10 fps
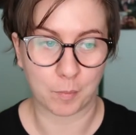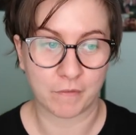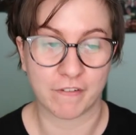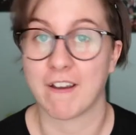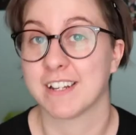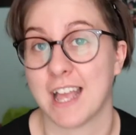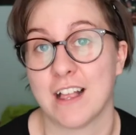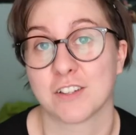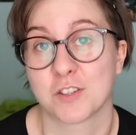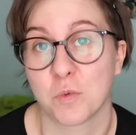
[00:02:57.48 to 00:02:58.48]
fairy
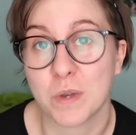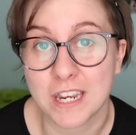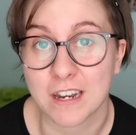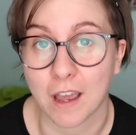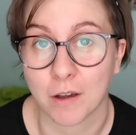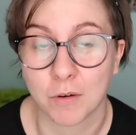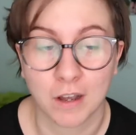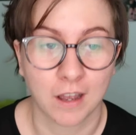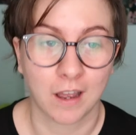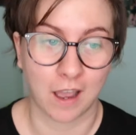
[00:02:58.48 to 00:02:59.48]
tales that we know.
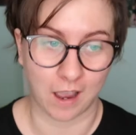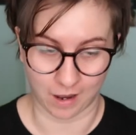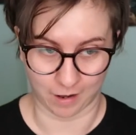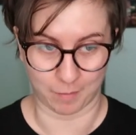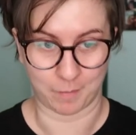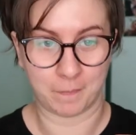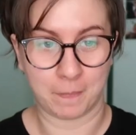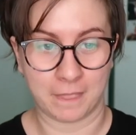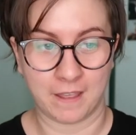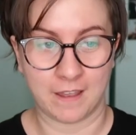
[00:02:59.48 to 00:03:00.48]

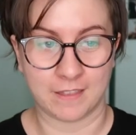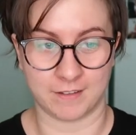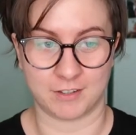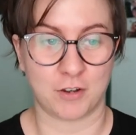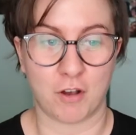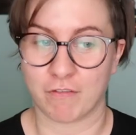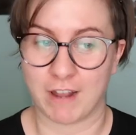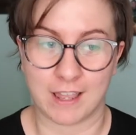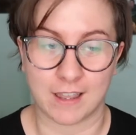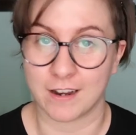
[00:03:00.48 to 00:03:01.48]
There's sort of
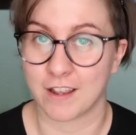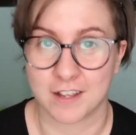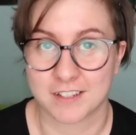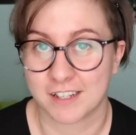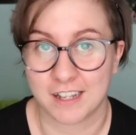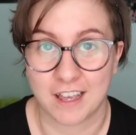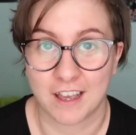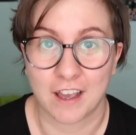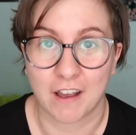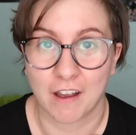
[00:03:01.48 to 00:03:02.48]
like an
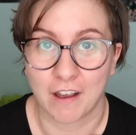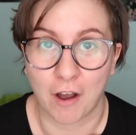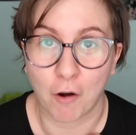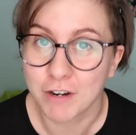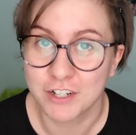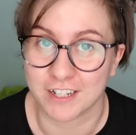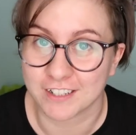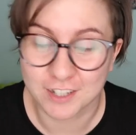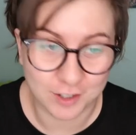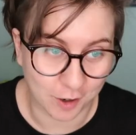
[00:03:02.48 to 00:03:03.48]
Ursula
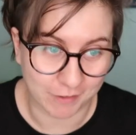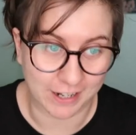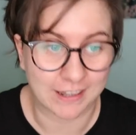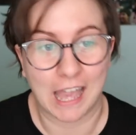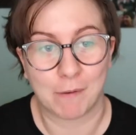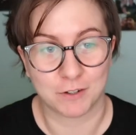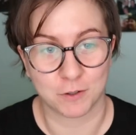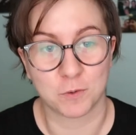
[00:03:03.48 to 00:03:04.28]
origin story in there, which